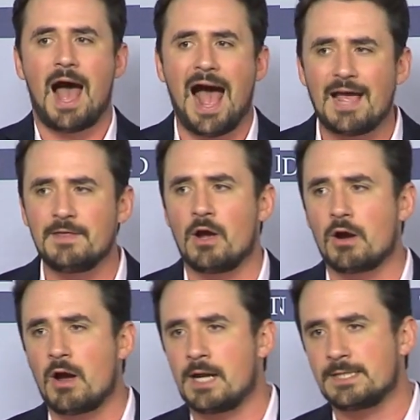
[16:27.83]
I think our
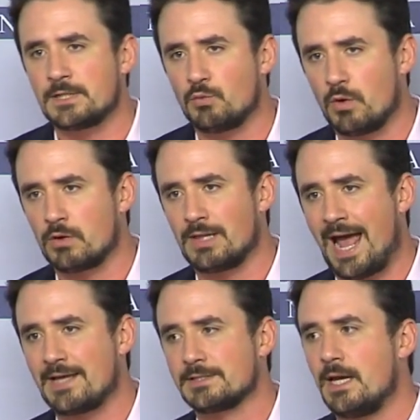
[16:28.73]
content's world
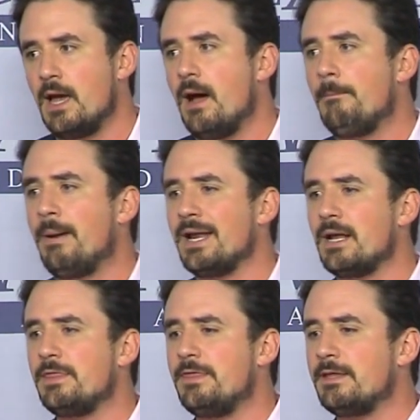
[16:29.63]
class. But
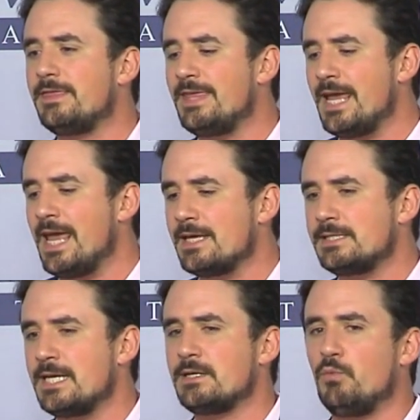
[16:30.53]
the thing is,
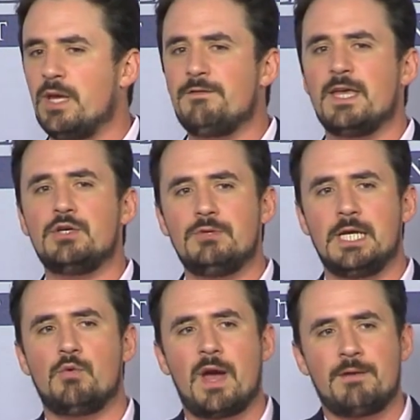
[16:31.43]
is that we have a
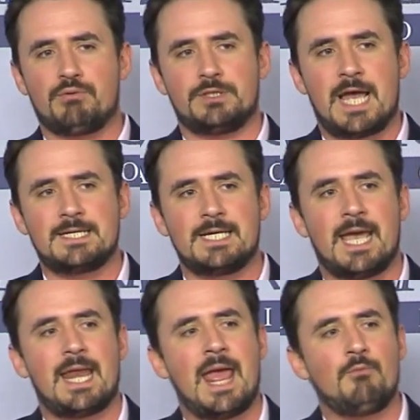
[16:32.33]
unique way of presenting
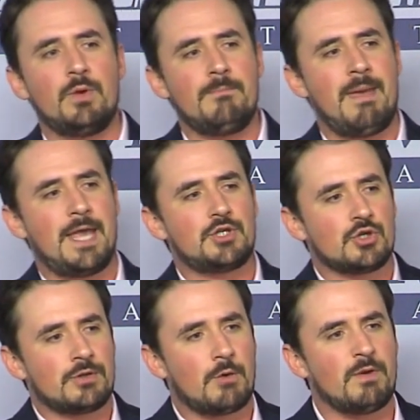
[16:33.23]
it, and we make
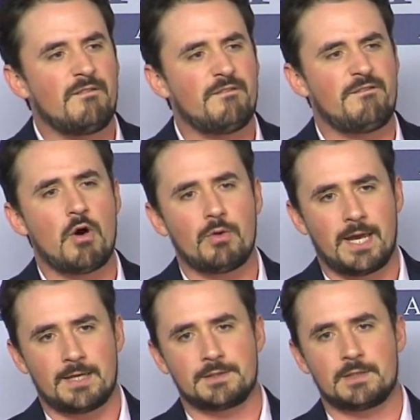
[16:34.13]
sure that we
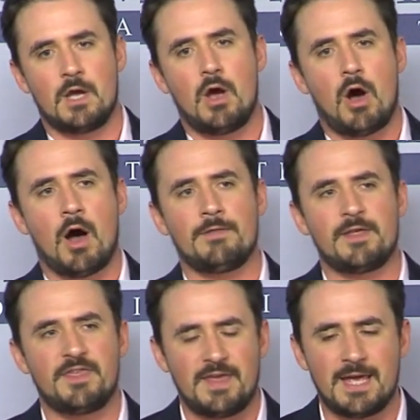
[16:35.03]
focus on the
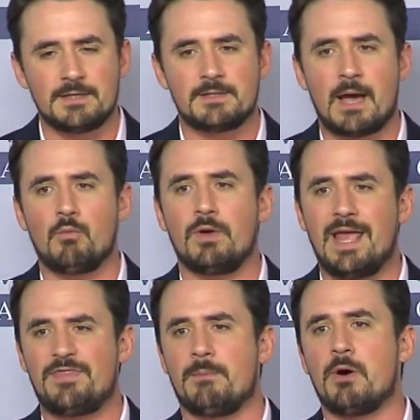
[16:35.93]
things that will
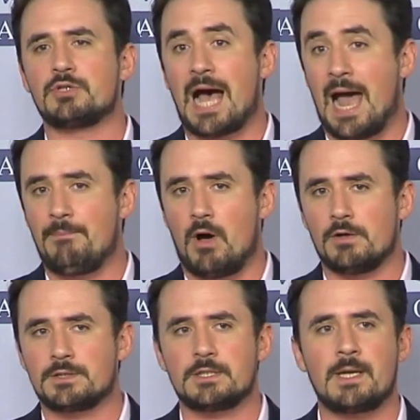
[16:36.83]
get the most
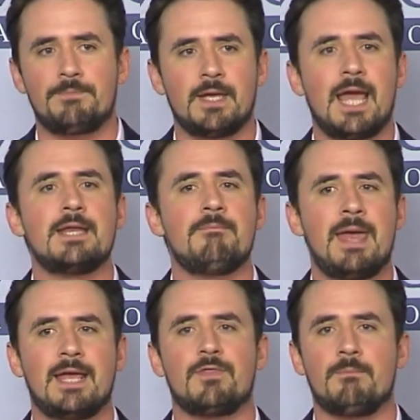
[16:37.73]
eyeballs to something and to
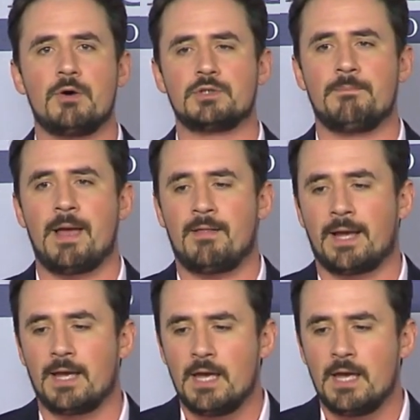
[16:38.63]
make it the most compelling.